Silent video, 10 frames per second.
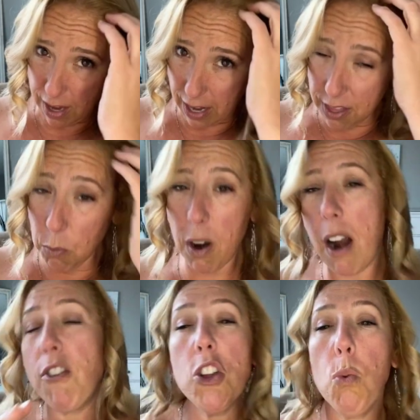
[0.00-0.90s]
And then
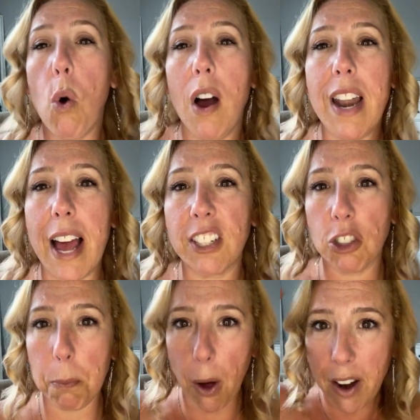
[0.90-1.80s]
wherever you want
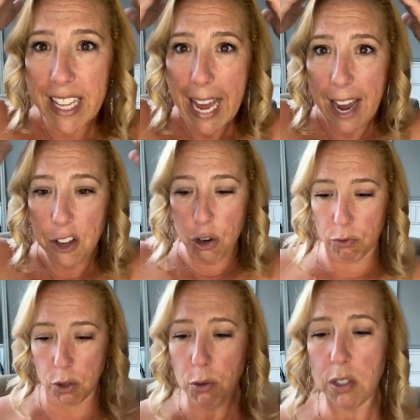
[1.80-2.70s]
extra body at your
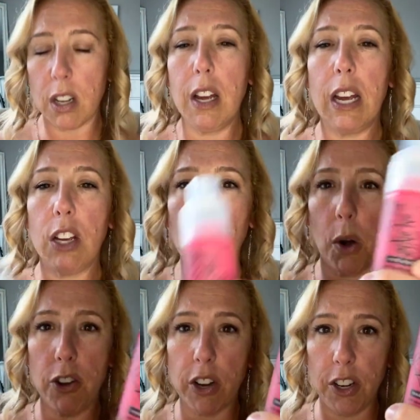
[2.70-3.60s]
root is
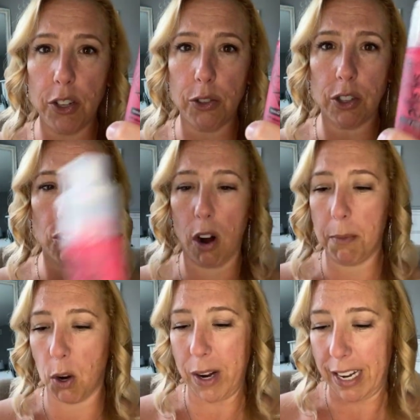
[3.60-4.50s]
where you're going to use the
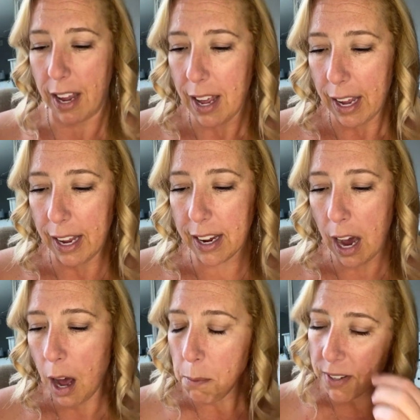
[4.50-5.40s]
Drama Queen. It
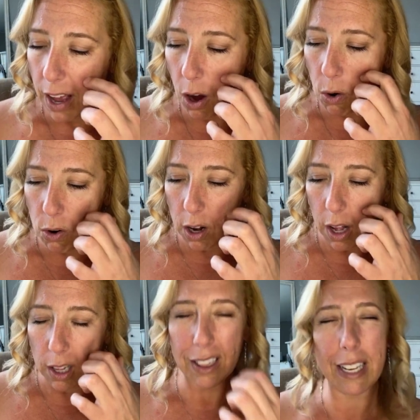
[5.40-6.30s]
comes out
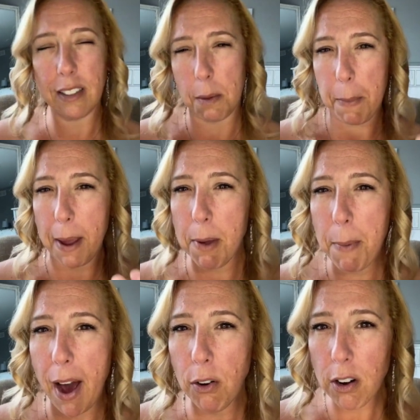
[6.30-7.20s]
like it's a baby
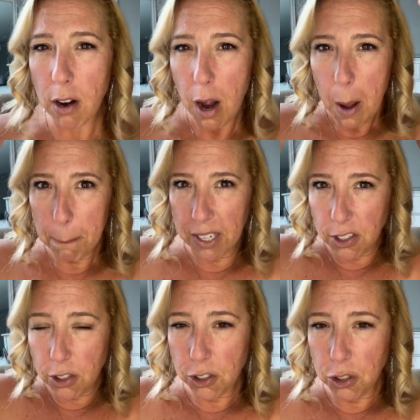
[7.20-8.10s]
powder, but
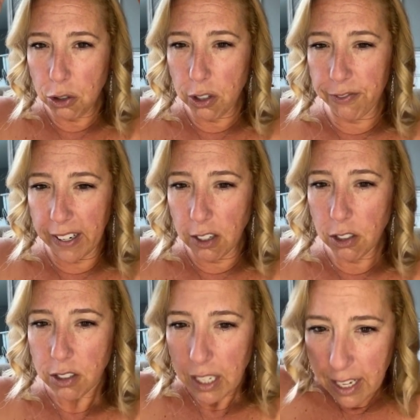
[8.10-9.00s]
you just use your
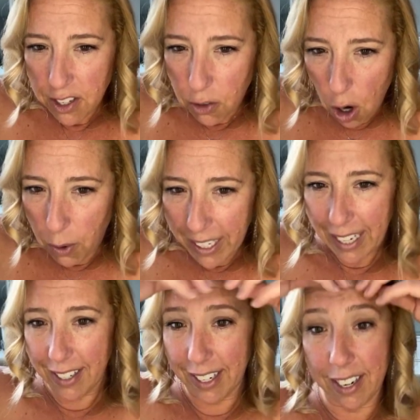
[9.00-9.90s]
fingers and you go and get
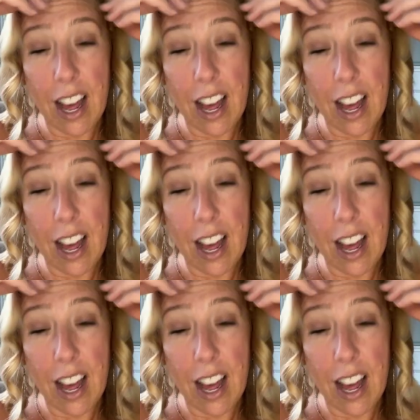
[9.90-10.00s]
it in.